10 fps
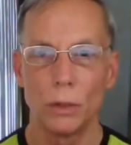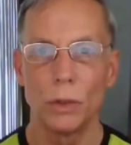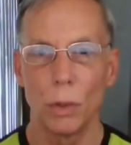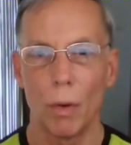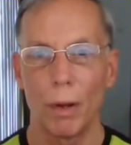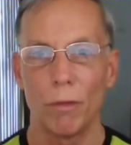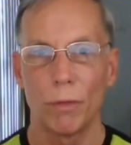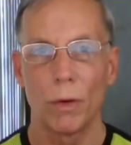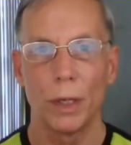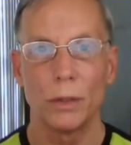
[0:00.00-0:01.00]
the soil
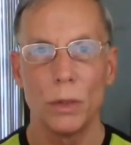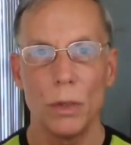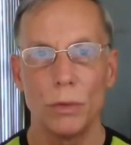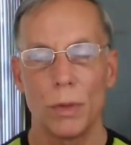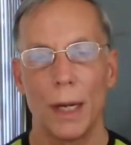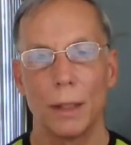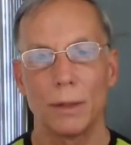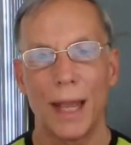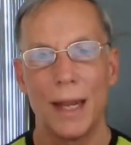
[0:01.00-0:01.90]
for its nutrients